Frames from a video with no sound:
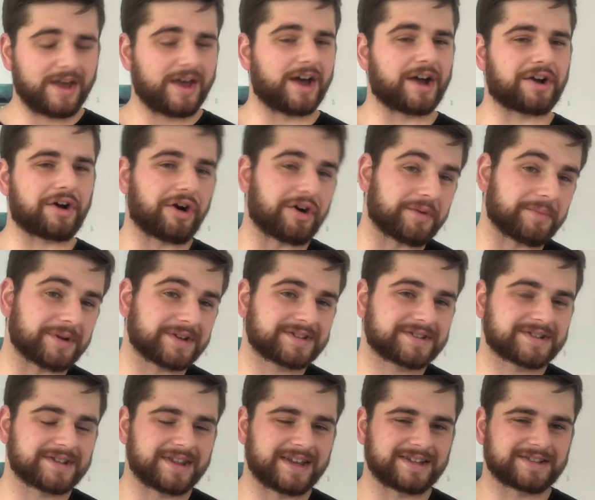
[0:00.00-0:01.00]

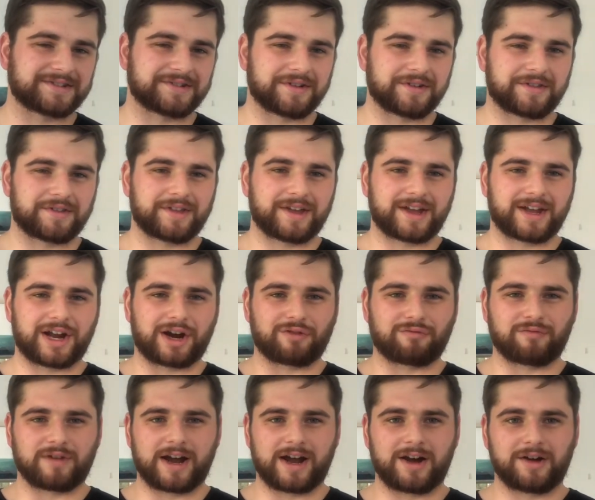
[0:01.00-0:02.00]
economists and that sort of thing
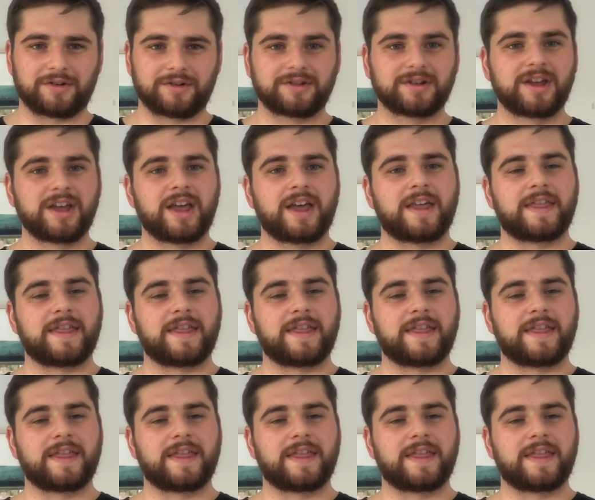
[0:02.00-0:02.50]
around